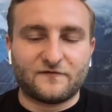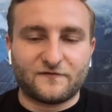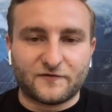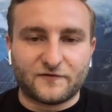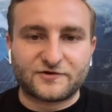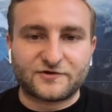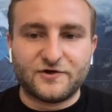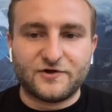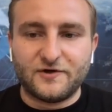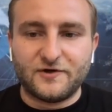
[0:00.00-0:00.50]
And
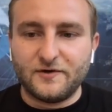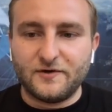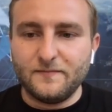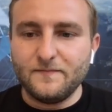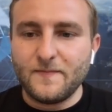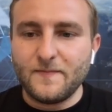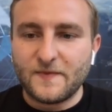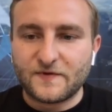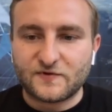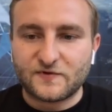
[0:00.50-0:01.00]
for sure,
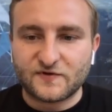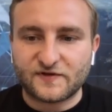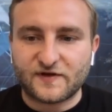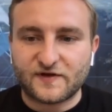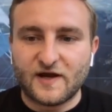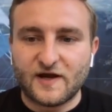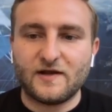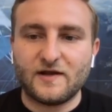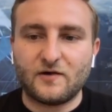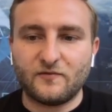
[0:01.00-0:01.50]
to
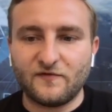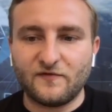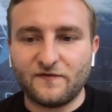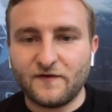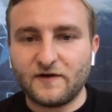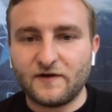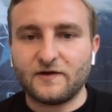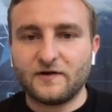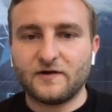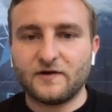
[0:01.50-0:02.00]
scale
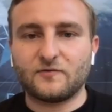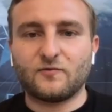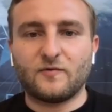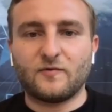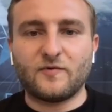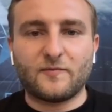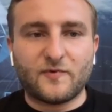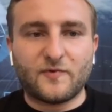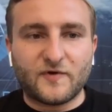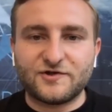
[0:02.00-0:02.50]
everything, it will
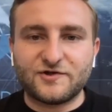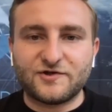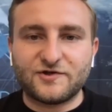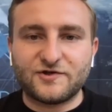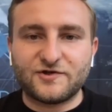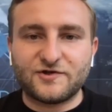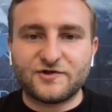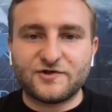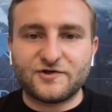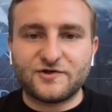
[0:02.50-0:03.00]
be
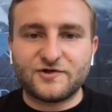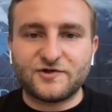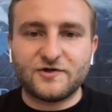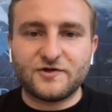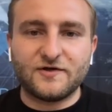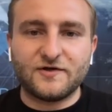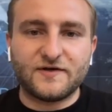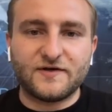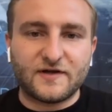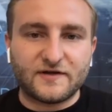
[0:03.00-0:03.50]
possible in the
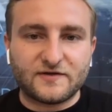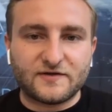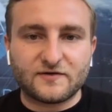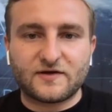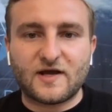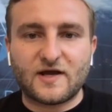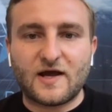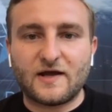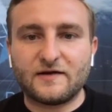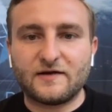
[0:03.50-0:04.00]
future
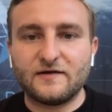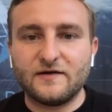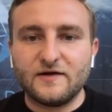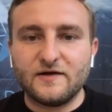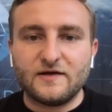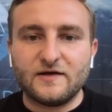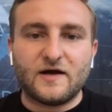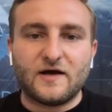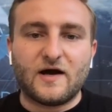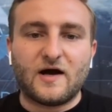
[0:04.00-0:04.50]
that you
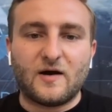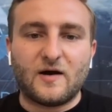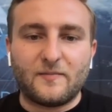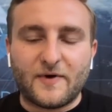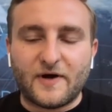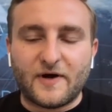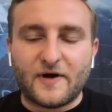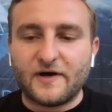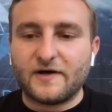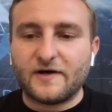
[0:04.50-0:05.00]
can
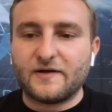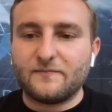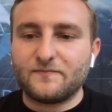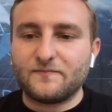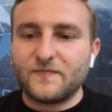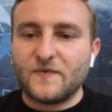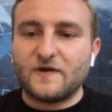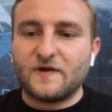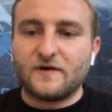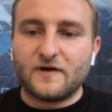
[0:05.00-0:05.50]
buy
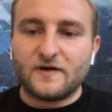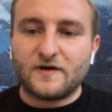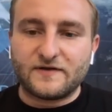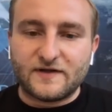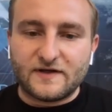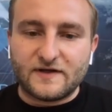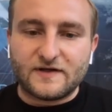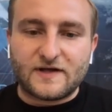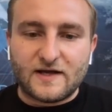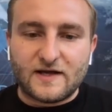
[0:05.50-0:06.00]
a
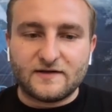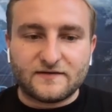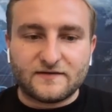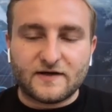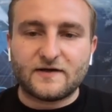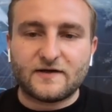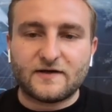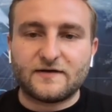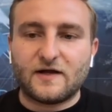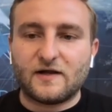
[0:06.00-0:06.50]
dedicated
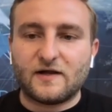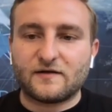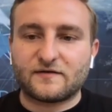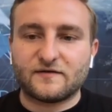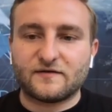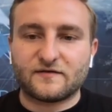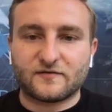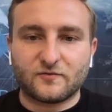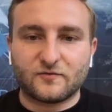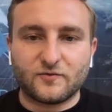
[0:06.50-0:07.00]
data
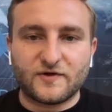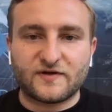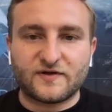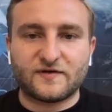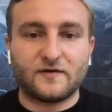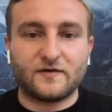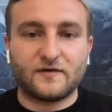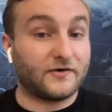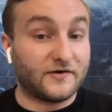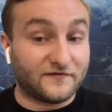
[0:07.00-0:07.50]
analysis, a
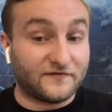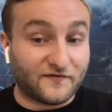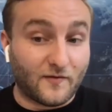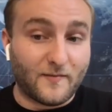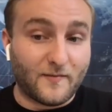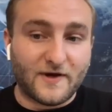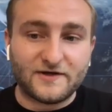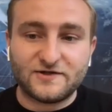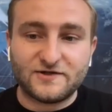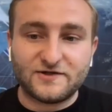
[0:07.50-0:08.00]
result or
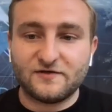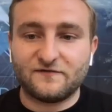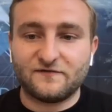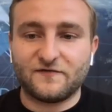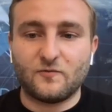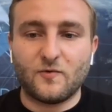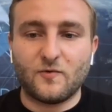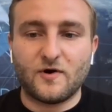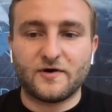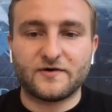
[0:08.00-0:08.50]
information if
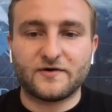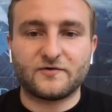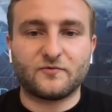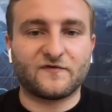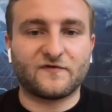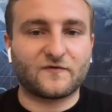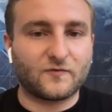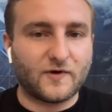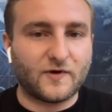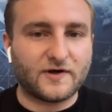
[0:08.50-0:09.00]
you want,
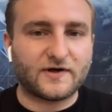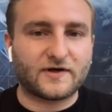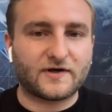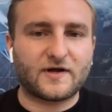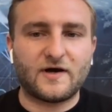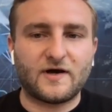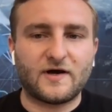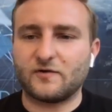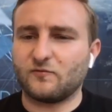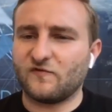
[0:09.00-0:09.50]
with
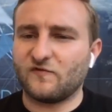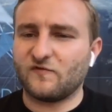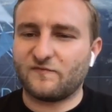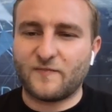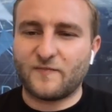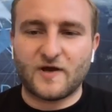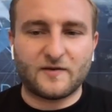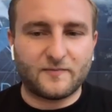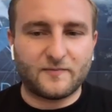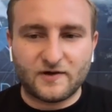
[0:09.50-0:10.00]
credit card, with
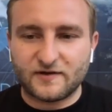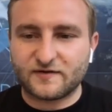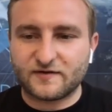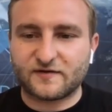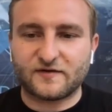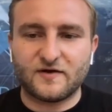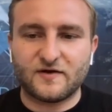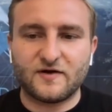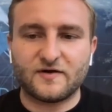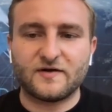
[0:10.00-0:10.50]
PayPal, and
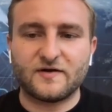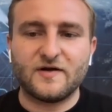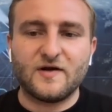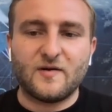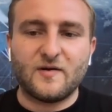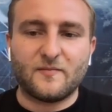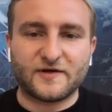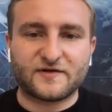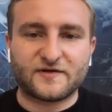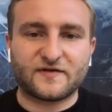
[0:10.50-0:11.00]
so on.
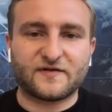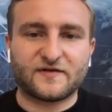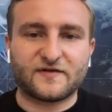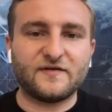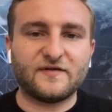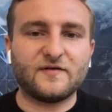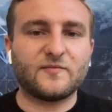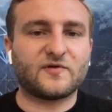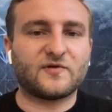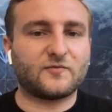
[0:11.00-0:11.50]
But the
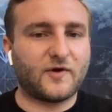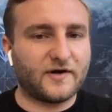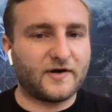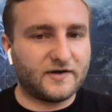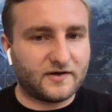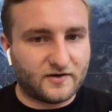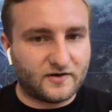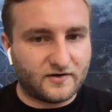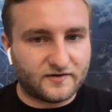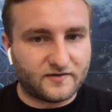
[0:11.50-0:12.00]
system is
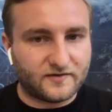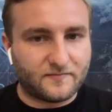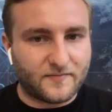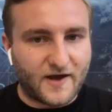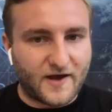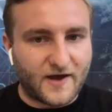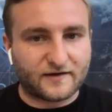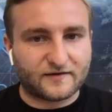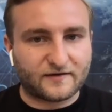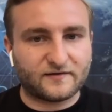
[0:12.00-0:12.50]
running on
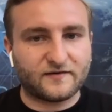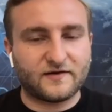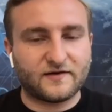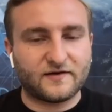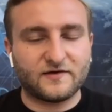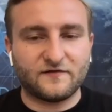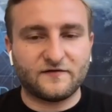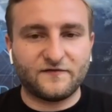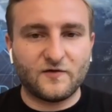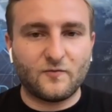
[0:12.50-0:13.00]
packs.
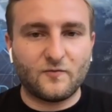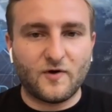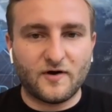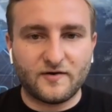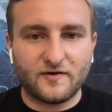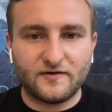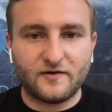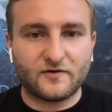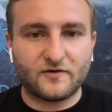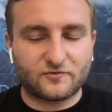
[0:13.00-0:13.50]
And if you
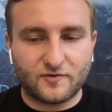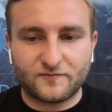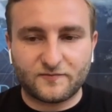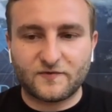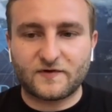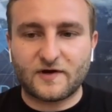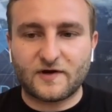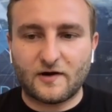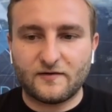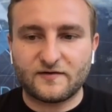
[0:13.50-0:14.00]
want, our
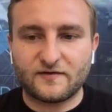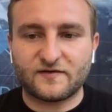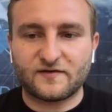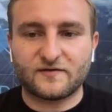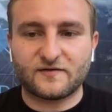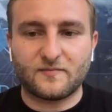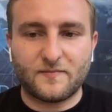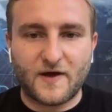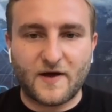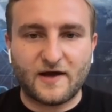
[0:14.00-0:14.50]

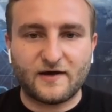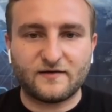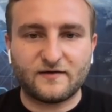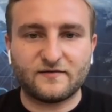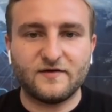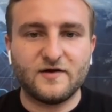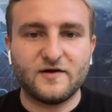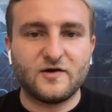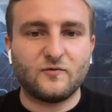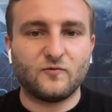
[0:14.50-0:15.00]
cryptocurrency
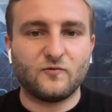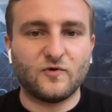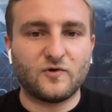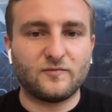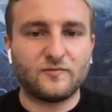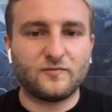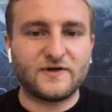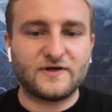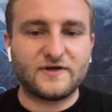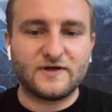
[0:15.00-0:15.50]
packs
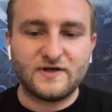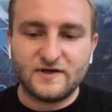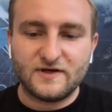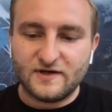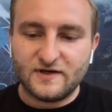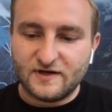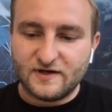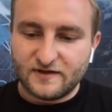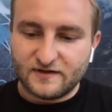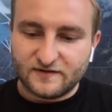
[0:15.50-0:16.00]
will be
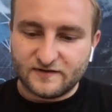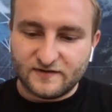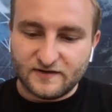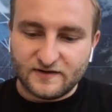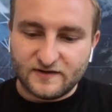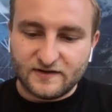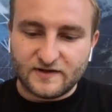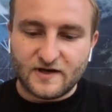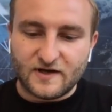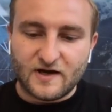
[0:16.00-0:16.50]

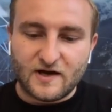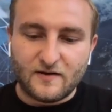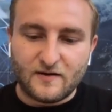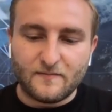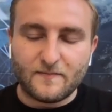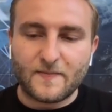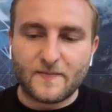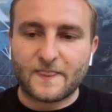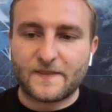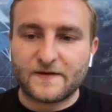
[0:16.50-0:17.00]
the
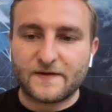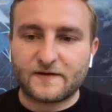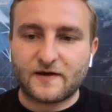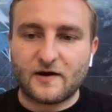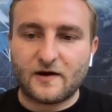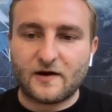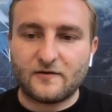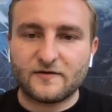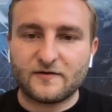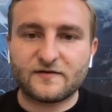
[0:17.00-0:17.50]

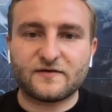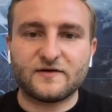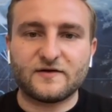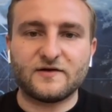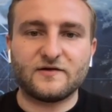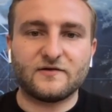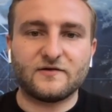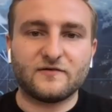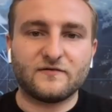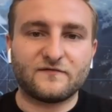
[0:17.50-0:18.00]

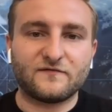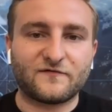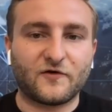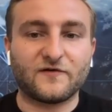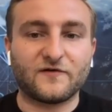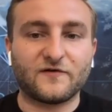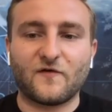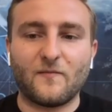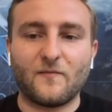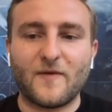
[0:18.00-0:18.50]
currency
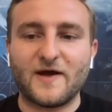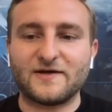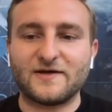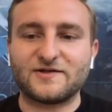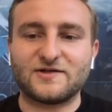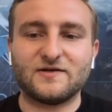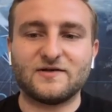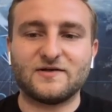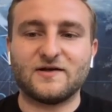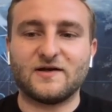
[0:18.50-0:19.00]
for
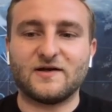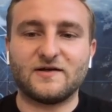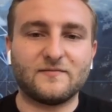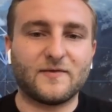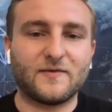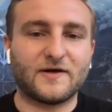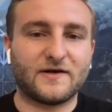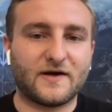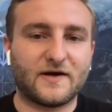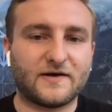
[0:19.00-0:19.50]
information in the
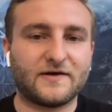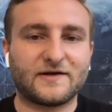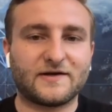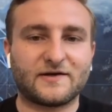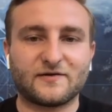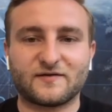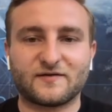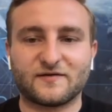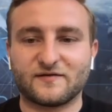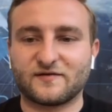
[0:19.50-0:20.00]
Madana
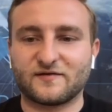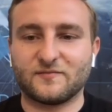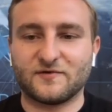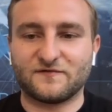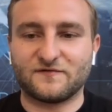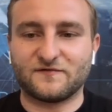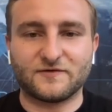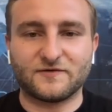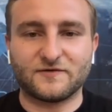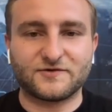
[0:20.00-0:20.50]
ecosystem
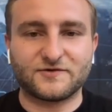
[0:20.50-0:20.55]
in